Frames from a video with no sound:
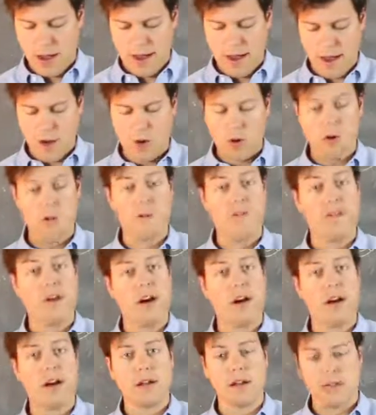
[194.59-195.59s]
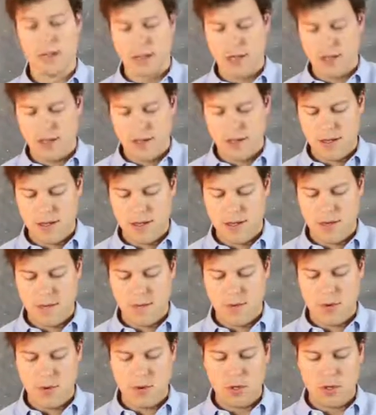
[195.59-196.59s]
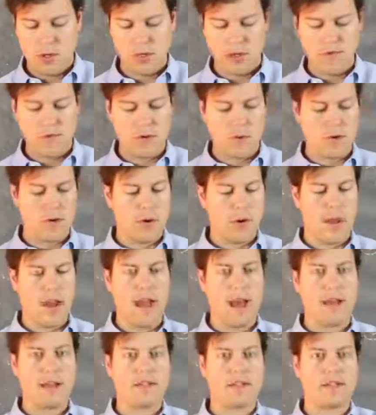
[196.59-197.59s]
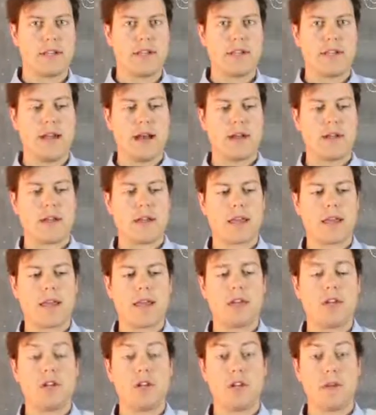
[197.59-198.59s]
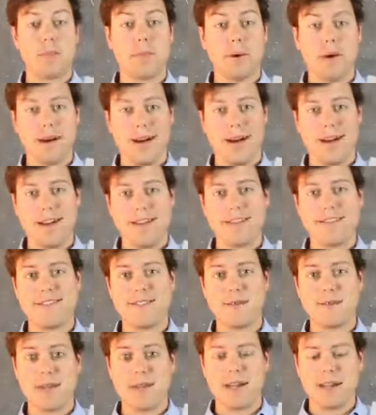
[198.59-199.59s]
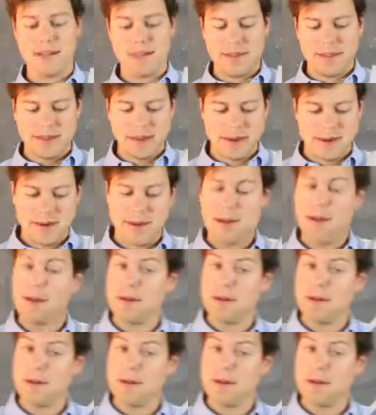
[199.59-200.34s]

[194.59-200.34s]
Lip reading: our fund portion of your asset allocation pie? See what they did there?